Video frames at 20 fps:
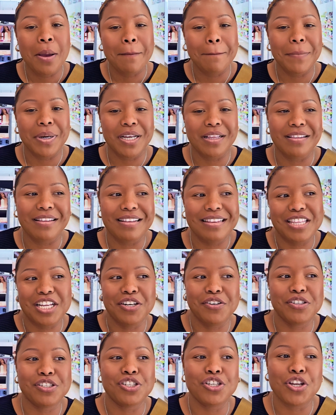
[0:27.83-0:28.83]
but
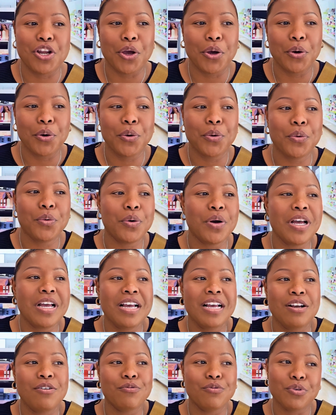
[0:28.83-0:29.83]
there's no
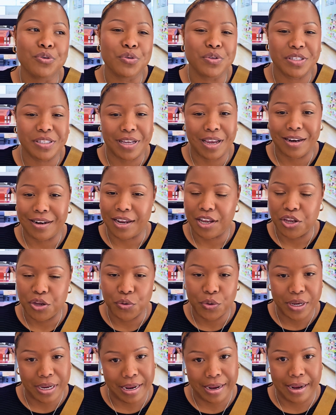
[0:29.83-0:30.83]
rule saying that you
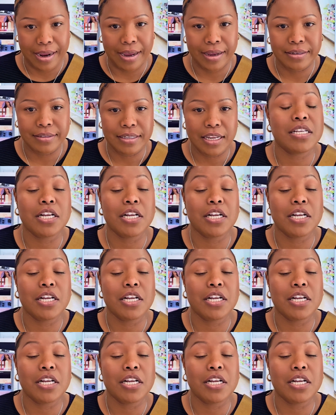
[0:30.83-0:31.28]
can't.